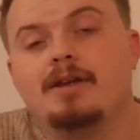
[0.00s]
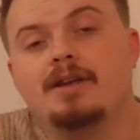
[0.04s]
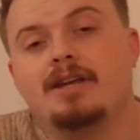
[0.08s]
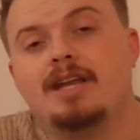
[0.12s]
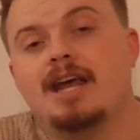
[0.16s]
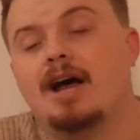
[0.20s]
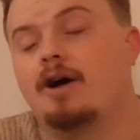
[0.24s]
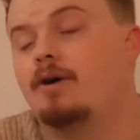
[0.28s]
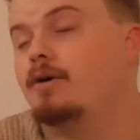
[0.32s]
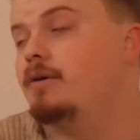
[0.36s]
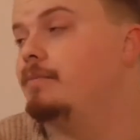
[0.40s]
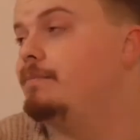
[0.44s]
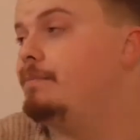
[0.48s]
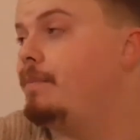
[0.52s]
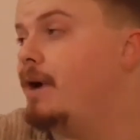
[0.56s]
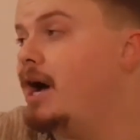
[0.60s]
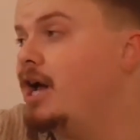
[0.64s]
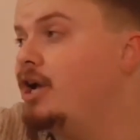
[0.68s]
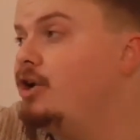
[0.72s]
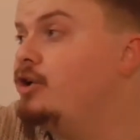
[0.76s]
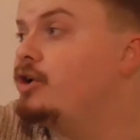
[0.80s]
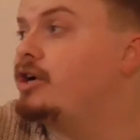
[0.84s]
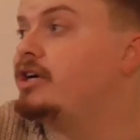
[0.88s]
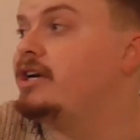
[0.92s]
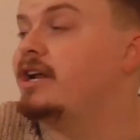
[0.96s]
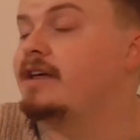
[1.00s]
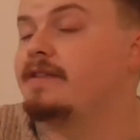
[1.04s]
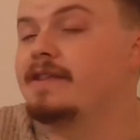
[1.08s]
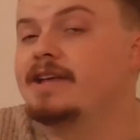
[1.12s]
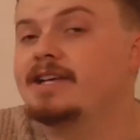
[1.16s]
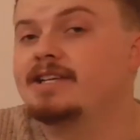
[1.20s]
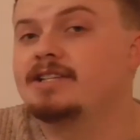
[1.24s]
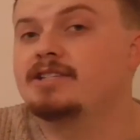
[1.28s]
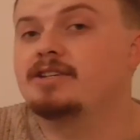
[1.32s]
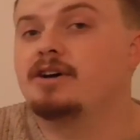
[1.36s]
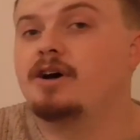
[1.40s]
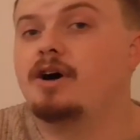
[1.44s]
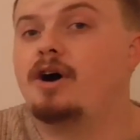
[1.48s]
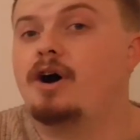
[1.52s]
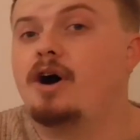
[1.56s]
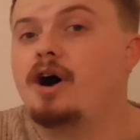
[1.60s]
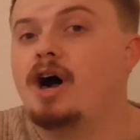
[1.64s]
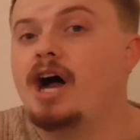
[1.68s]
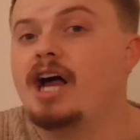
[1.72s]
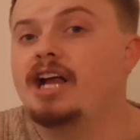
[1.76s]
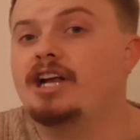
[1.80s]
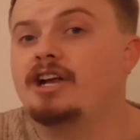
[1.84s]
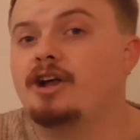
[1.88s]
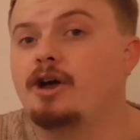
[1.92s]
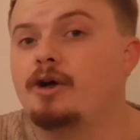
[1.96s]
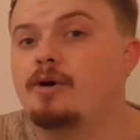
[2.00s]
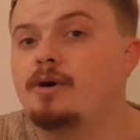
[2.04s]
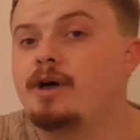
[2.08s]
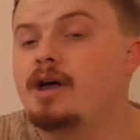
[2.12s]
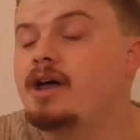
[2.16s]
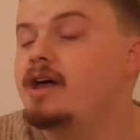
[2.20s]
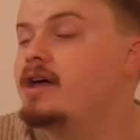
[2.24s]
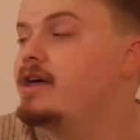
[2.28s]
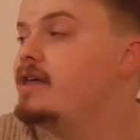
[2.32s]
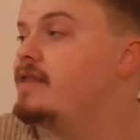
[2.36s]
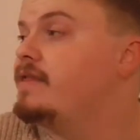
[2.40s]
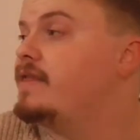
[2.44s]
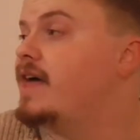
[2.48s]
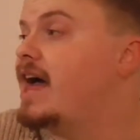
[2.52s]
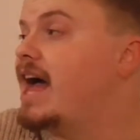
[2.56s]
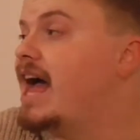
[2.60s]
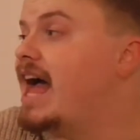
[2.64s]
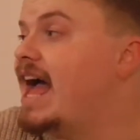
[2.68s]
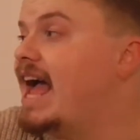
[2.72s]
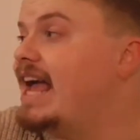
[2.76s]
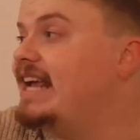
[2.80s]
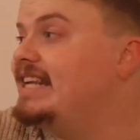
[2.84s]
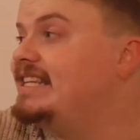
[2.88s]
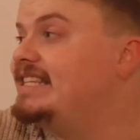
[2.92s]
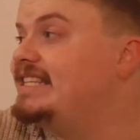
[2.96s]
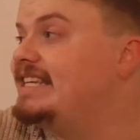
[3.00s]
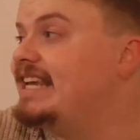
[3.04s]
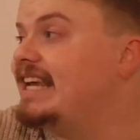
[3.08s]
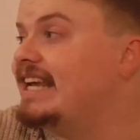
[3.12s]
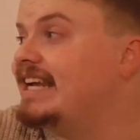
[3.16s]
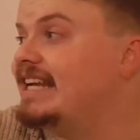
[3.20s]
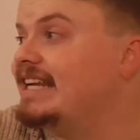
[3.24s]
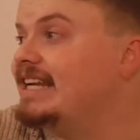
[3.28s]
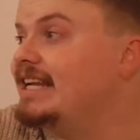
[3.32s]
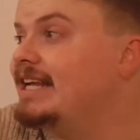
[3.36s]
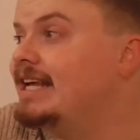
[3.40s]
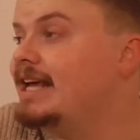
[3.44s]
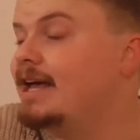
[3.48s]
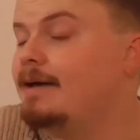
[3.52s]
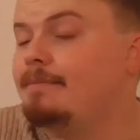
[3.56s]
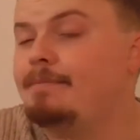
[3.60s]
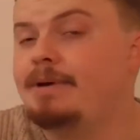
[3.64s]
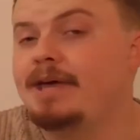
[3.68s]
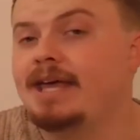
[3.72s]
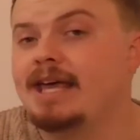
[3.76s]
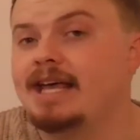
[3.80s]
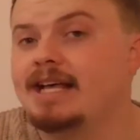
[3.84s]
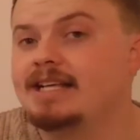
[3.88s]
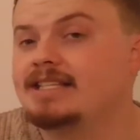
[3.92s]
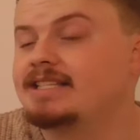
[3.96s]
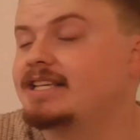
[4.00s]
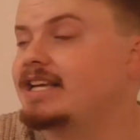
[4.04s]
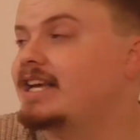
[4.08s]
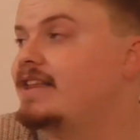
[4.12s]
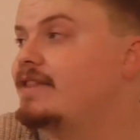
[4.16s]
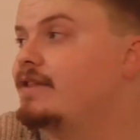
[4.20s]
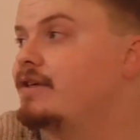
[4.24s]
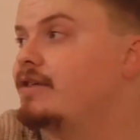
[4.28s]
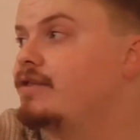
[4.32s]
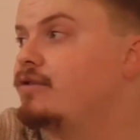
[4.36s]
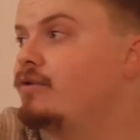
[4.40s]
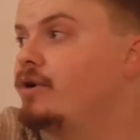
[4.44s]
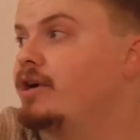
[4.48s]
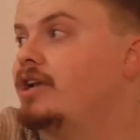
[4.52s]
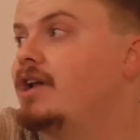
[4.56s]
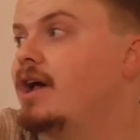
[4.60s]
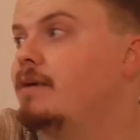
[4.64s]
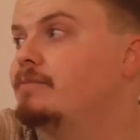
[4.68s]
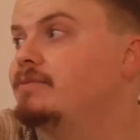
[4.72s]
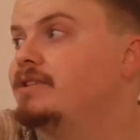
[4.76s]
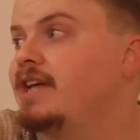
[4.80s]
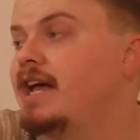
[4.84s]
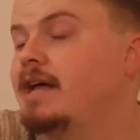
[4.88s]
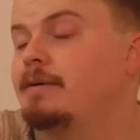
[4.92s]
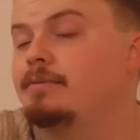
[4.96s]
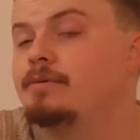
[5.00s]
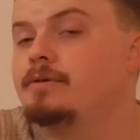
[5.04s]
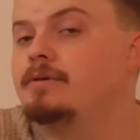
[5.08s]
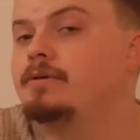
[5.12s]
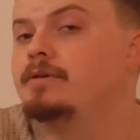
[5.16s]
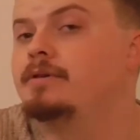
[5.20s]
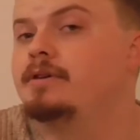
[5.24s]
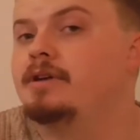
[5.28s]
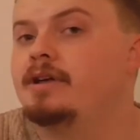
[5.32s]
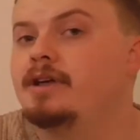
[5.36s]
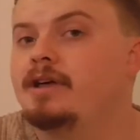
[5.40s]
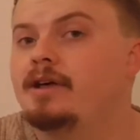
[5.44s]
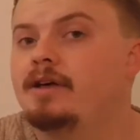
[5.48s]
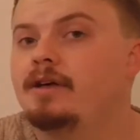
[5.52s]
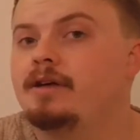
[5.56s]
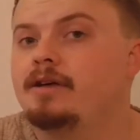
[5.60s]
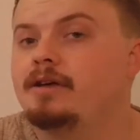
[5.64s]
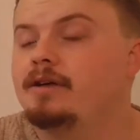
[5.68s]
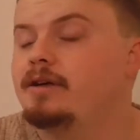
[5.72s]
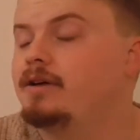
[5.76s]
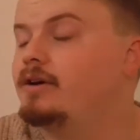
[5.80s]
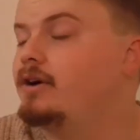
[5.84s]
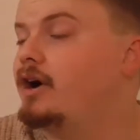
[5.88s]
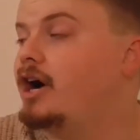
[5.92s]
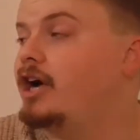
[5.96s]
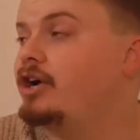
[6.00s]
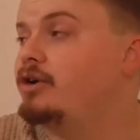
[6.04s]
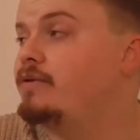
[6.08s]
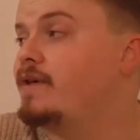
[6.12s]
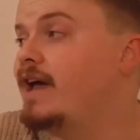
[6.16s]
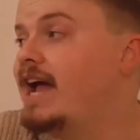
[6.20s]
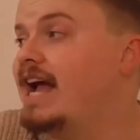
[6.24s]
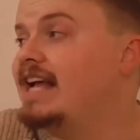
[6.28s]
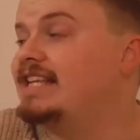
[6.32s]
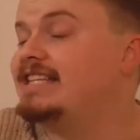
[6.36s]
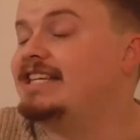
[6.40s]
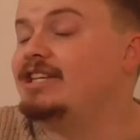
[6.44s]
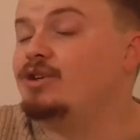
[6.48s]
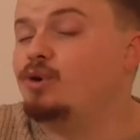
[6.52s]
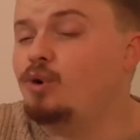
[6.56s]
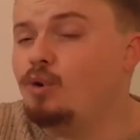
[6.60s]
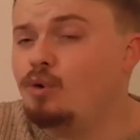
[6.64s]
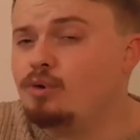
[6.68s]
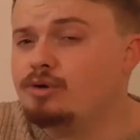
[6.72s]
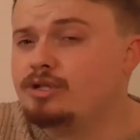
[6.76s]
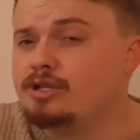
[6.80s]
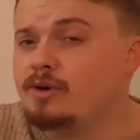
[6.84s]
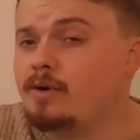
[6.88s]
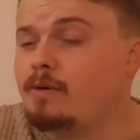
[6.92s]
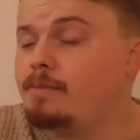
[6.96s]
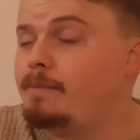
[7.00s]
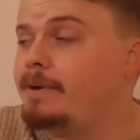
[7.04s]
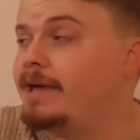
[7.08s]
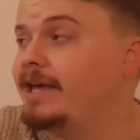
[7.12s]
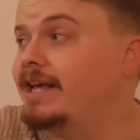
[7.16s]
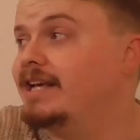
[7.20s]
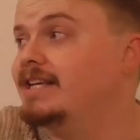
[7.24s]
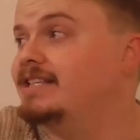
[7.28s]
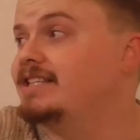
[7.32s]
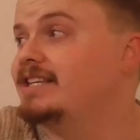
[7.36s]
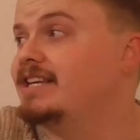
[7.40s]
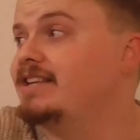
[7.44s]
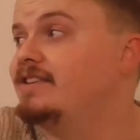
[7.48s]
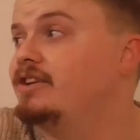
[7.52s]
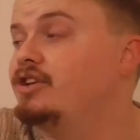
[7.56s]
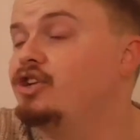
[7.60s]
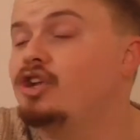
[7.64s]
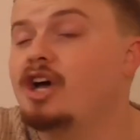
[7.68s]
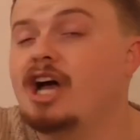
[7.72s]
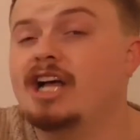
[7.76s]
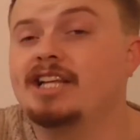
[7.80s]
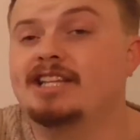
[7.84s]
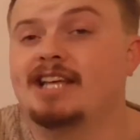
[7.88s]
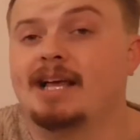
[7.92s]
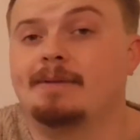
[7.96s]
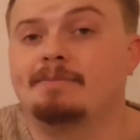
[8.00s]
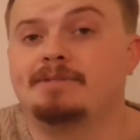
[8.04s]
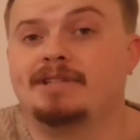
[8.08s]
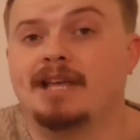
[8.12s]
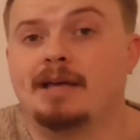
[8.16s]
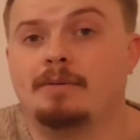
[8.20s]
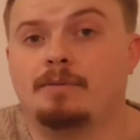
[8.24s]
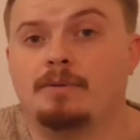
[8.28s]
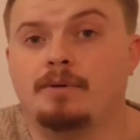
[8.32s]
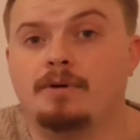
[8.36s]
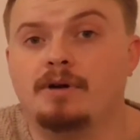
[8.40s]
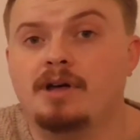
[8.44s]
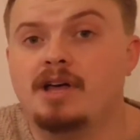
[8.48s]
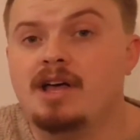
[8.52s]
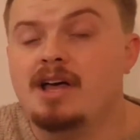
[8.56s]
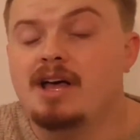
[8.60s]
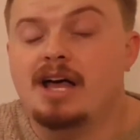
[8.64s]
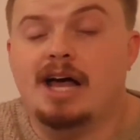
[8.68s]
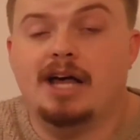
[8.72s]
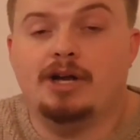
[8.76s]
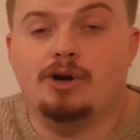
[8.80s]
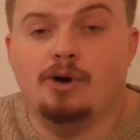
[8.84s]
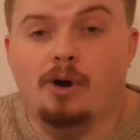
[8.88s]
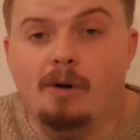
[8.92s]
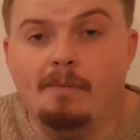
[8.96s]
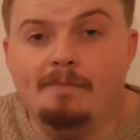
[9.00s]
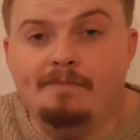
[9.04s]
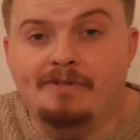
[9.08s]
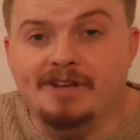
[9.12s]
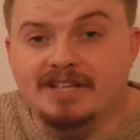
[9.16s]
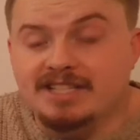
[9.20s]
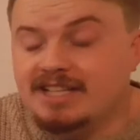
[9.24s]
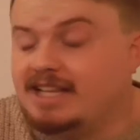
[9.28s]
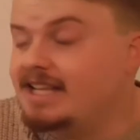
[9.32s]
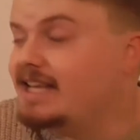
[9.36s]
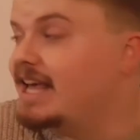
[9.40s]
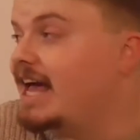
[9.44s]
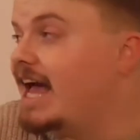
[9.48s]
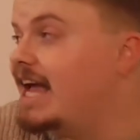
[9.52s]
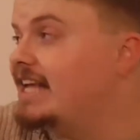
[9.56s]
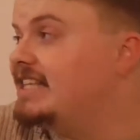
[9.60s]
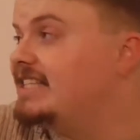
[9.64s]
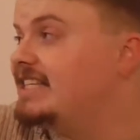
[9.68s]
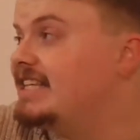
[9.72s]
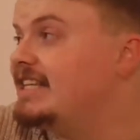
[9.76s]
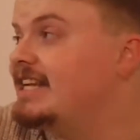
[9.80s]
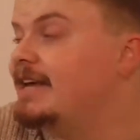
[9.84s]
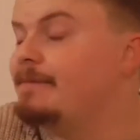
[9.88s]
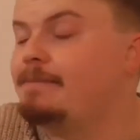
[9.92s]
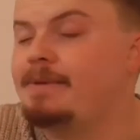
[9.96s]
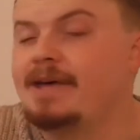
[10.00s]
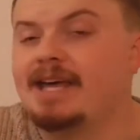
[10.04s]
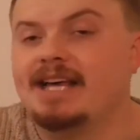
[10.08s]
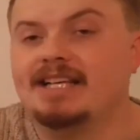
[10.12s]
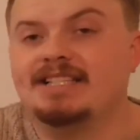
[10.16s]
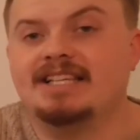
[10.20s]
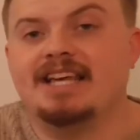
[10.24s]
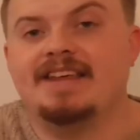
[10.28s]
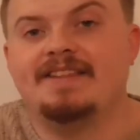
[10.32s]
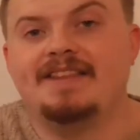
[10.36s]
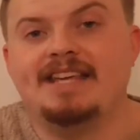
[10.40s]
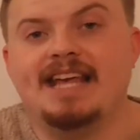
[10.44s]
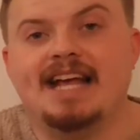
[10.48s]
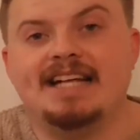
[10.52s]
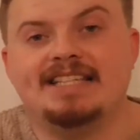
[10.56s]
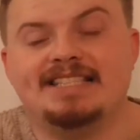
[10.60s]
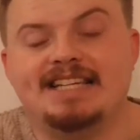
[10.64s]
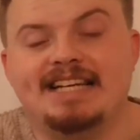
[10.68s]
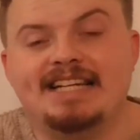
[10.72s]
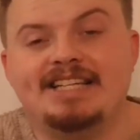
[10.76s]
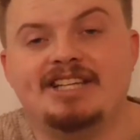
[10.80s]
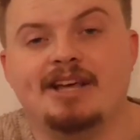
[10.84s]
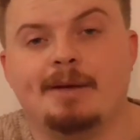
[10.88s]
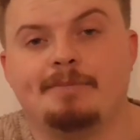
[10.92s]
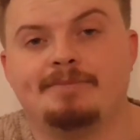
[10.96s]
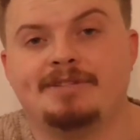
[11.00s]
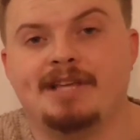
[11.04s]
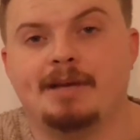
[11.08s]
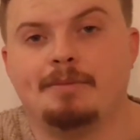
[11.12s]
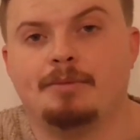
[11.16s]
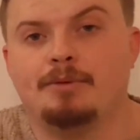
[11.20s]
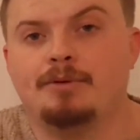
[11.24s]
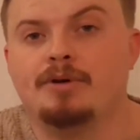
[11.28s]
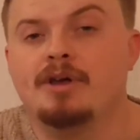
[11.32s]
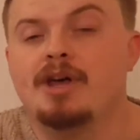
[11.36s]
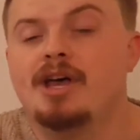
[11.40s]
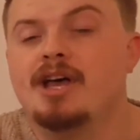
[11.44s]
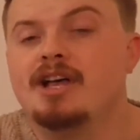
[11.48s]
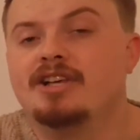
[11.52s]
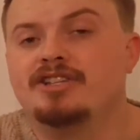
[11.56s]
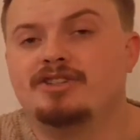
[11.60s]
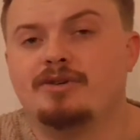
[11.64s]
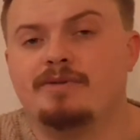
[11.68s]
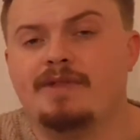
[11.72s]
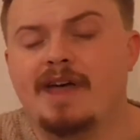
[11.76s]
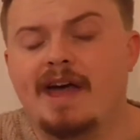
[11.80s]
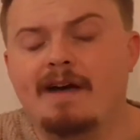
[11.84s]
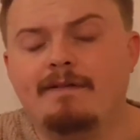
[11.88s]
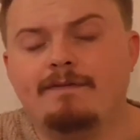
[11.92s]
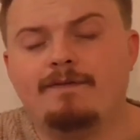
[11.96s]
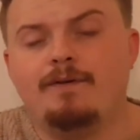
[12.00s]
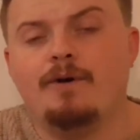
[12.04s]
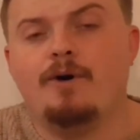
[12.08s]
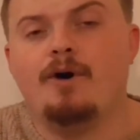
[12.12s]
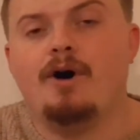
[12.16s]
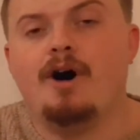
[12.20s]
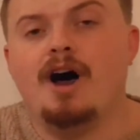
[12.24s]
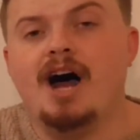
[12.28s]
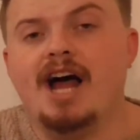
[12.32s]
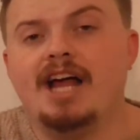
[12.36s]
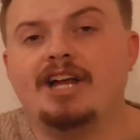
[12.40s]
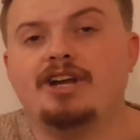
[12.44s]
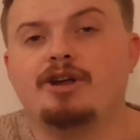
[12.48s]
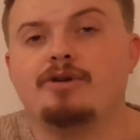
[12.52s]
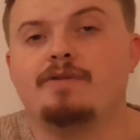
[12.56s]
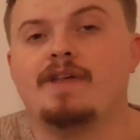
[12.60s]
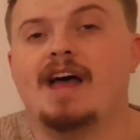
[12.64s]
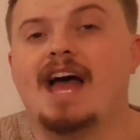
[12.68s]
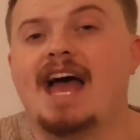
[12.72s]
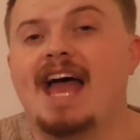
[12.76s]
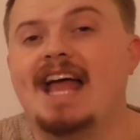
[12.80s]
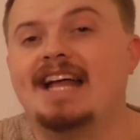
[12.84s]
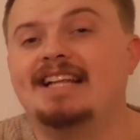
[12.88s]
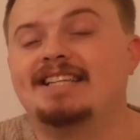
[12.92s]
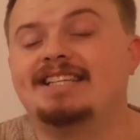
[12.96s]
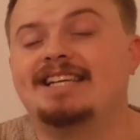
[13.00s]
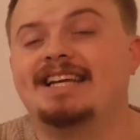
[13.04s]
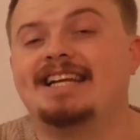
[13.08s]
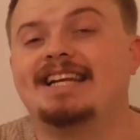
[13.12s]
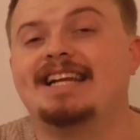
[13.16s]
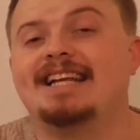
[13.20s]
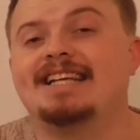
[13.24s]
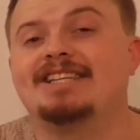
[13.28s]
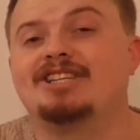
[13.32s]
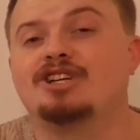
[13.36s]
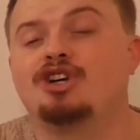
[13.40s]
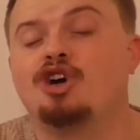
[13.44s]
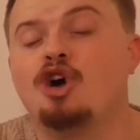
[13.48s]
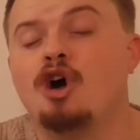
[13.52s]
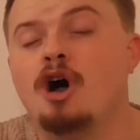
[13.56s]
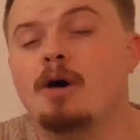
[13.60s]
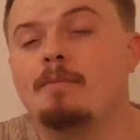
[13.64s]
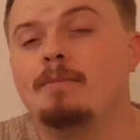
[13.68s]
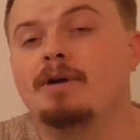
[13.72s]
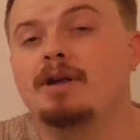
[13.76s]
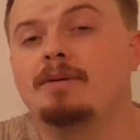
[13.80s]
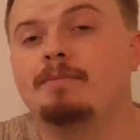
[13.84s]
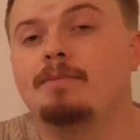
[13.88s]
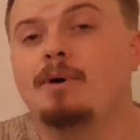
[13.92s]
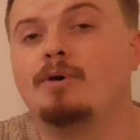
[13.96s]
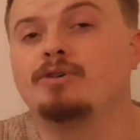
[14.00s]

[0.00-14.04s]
Now, by looking at this, I know that 18 appears in the 3 times table. I know that 18 also appears in the 9 times table. And obviously 18 appears in the 18 times table. So therefore I know that 18 is a common